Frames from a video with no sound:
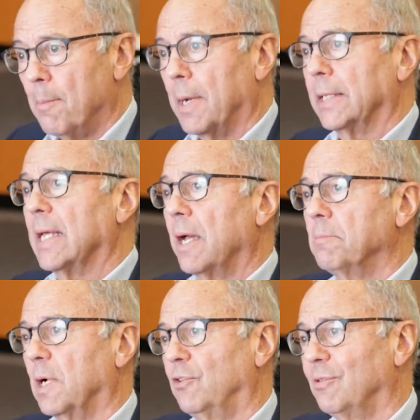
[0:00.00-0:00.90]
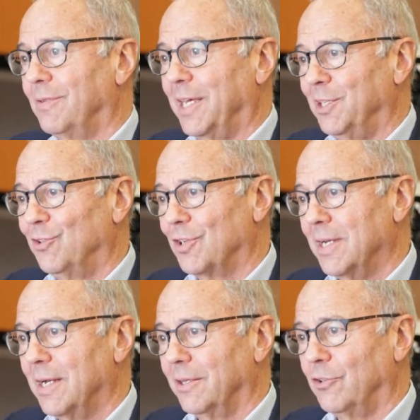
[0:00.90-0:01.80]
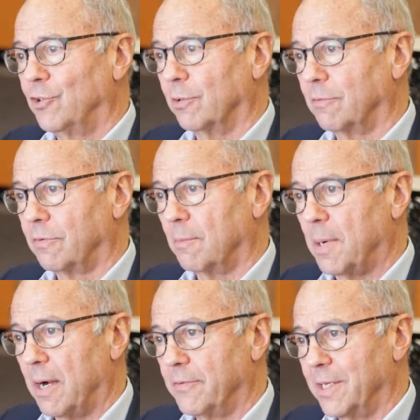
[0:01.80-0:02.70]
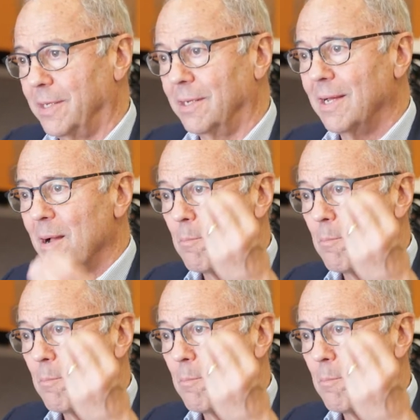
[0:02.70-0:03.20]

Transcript: By nine months of age, the children from poverty,